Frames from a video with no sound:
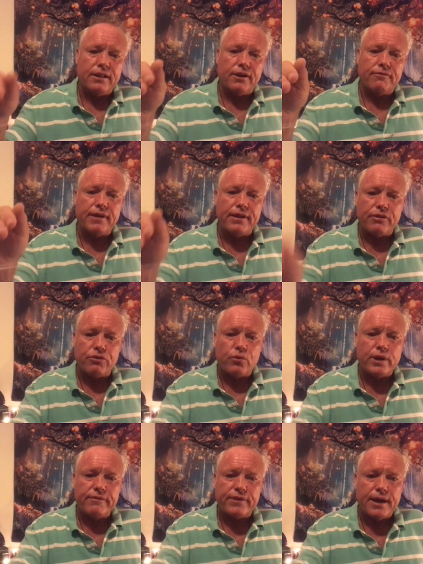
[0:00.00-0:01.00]
to clarify the
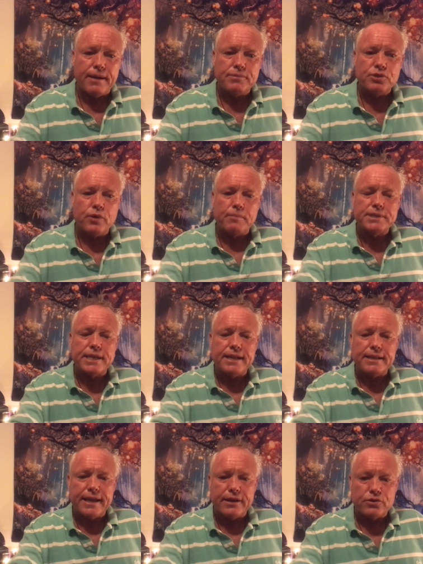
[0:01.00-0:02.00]
Three of Cups
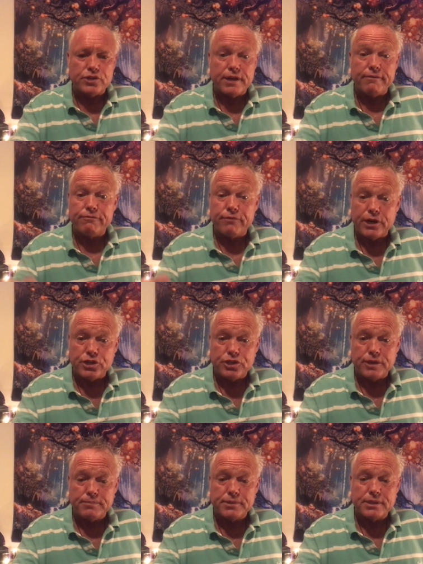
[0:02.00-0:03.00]
representing the energy of
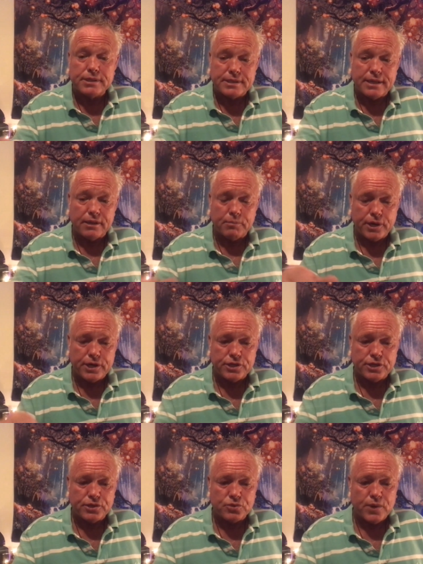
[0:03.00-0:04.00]
friendships and
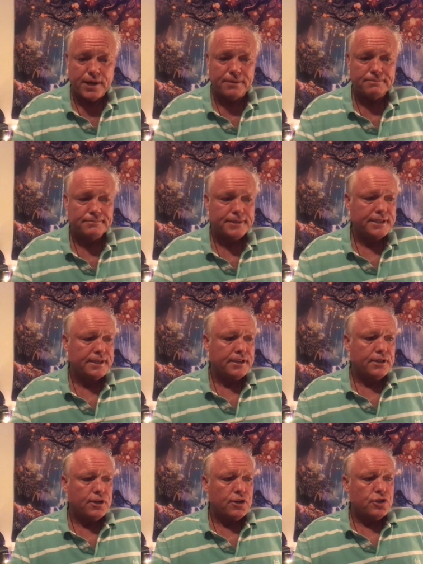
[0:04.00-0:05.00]
celebration as well.
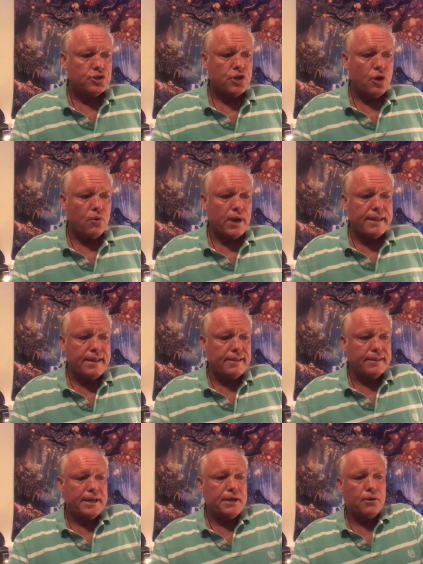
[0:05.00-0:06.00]
So, and
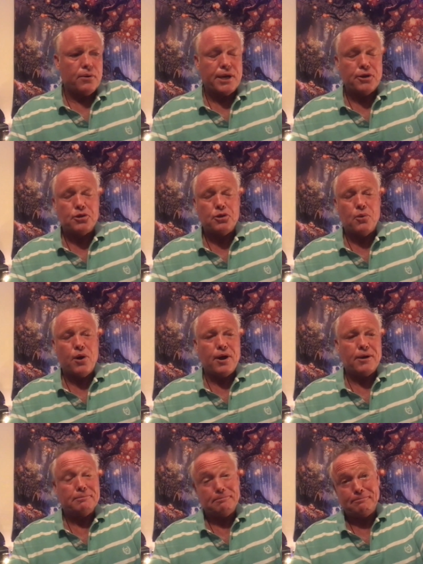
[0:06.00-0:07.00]
then Leo, here you
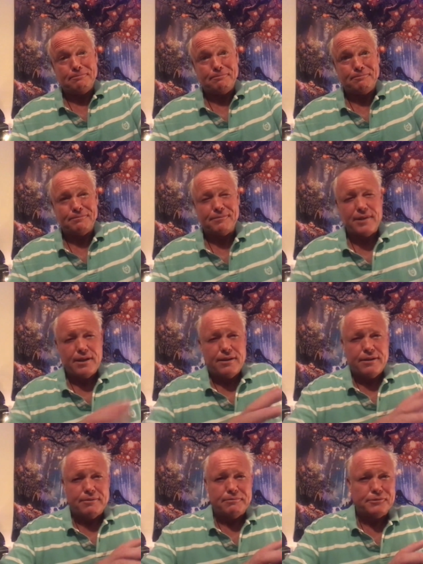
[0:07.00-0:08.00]
are,
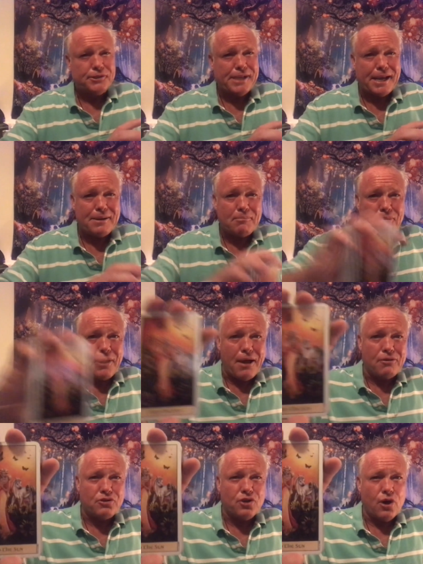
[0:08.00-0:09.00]
standing
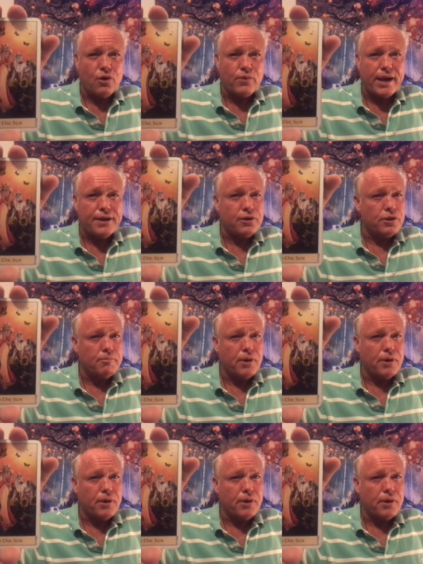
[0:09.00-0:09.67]
proud and tall right here in the